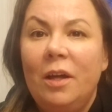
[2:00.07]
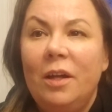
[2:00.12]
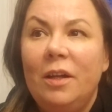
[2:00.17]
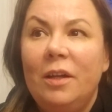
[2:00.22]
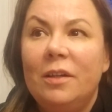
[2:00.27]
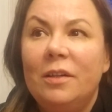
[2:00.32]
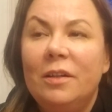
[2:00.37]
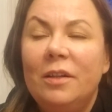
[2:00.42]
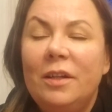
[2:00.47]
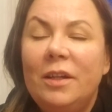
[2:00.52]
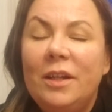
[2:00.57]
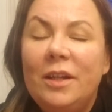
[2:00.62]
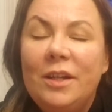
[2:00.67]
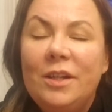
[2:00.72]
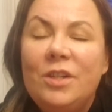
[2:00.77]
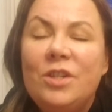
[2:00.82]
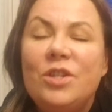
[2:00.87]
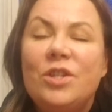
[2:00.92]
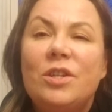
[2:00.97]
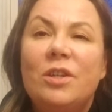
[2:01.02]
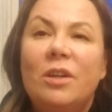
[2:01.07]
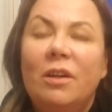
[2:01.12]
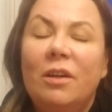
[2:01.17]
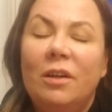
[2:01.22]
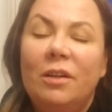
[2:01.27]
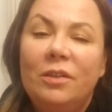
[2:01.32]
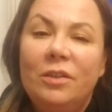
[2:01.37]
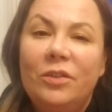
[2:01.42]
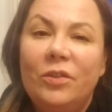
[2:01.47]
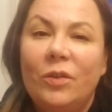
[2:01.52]
In each
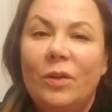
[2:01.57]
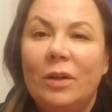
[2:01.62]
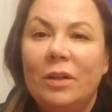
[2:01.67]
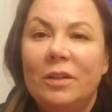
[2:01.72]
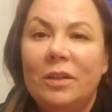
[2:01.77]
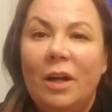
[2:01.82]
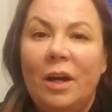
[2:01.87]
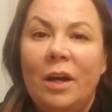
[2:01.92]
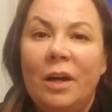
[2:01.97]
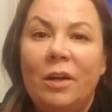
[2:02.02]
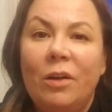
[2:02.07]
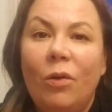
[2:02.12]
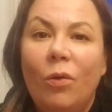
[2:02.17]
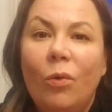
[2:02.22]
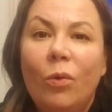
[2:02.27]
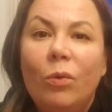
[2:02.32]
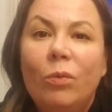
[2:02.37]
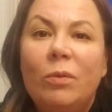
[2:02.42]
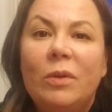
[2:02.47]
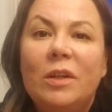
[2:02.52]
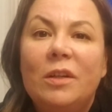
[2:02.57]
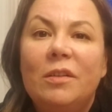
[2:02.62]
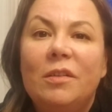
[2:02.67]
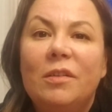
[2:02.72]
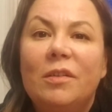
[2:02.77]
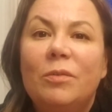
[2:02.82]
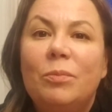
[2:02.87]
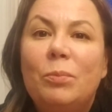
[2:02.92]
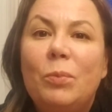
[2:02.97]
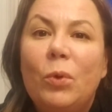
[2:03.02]
contract, I
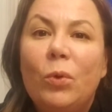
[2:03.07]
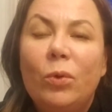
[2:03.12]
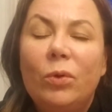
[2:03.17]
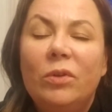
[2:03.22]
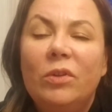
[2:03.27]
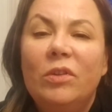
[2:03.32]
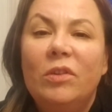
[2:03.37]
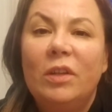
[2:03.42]
always put